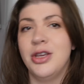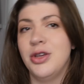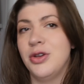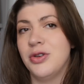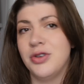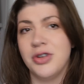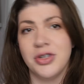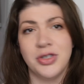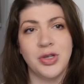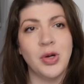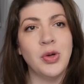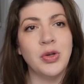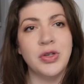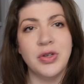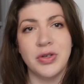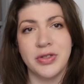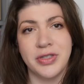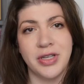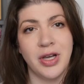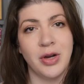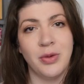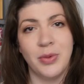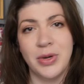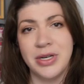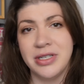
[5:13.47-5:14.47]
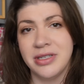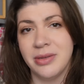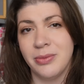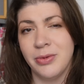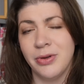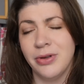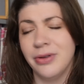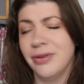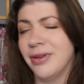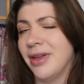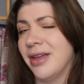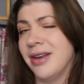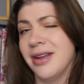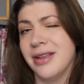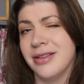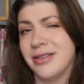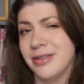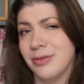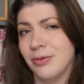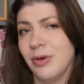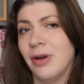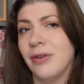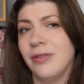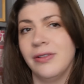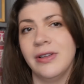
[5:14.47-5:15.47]
You just hold your sock weight double and
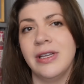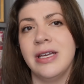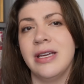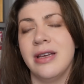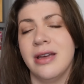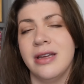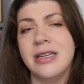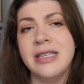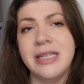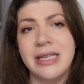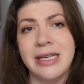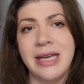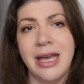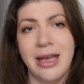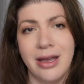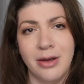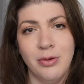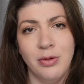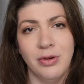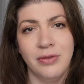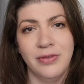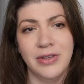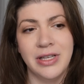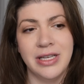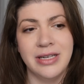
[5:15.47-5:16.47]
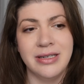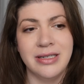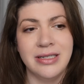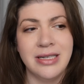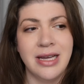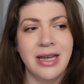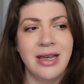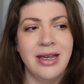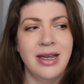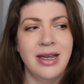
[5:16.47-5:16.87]
it's roughly a DK equivalent.